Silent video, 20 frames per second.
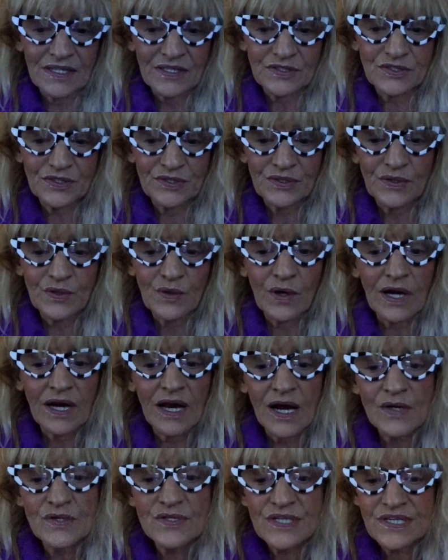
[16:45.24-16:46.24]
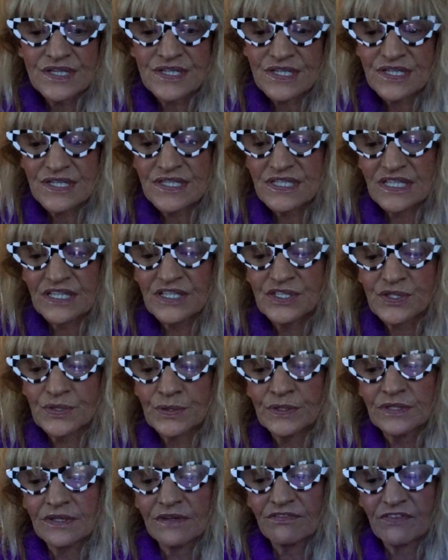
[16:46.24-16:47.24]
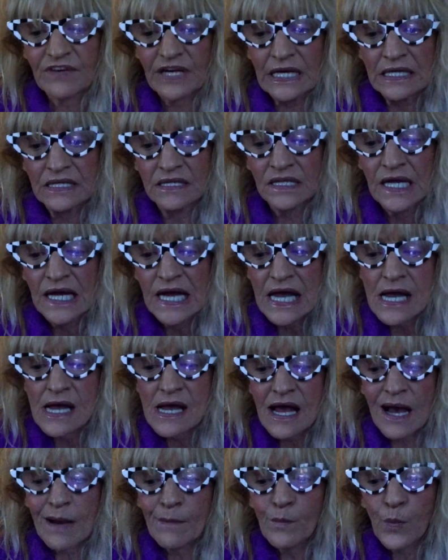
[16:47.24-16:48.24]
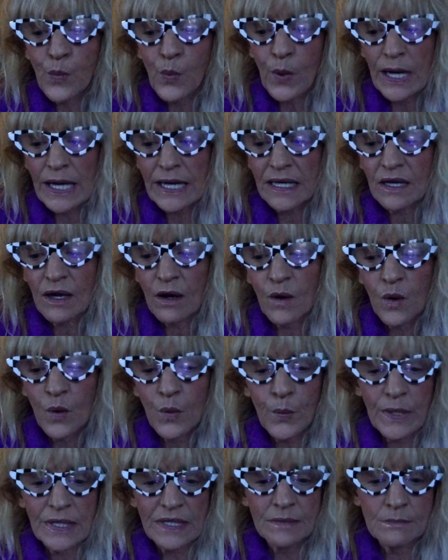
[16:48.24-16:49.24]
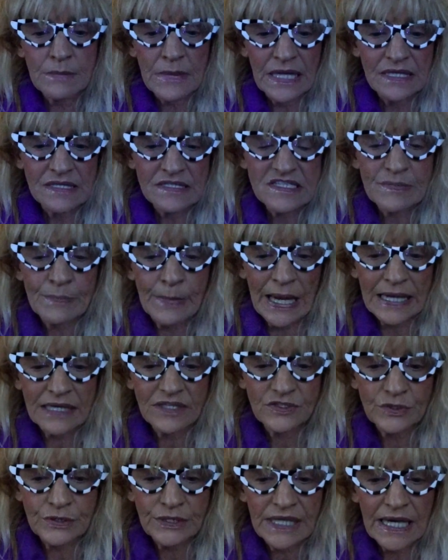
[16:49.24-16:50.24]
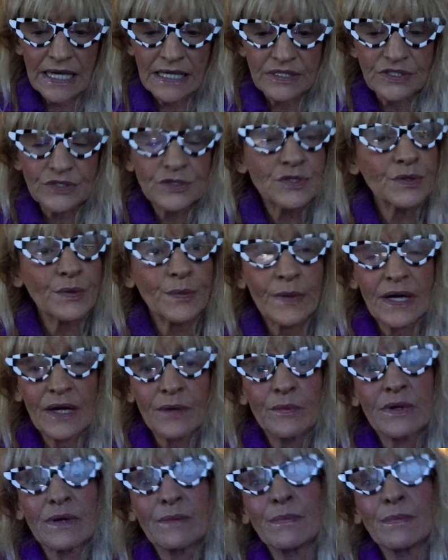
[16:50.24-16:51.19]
to you allows us to see through the veil and bring our windmills back together to where we